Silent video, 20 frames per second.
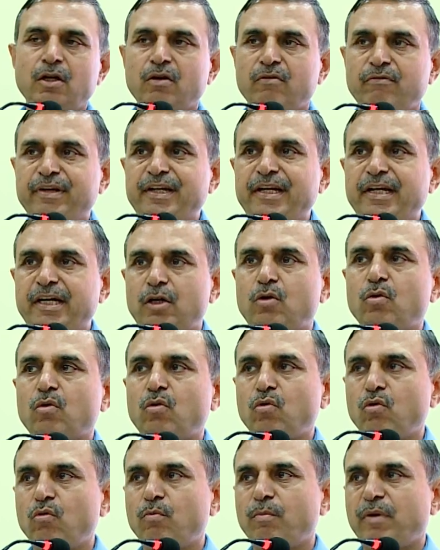We need to
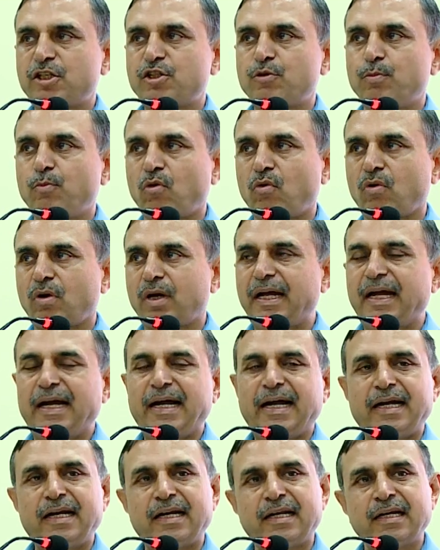do much more,
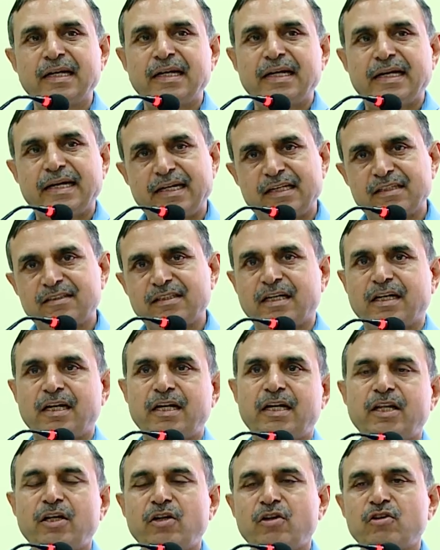and it is a
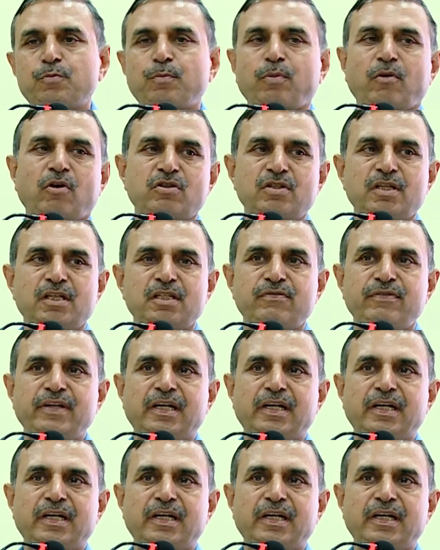continuous process.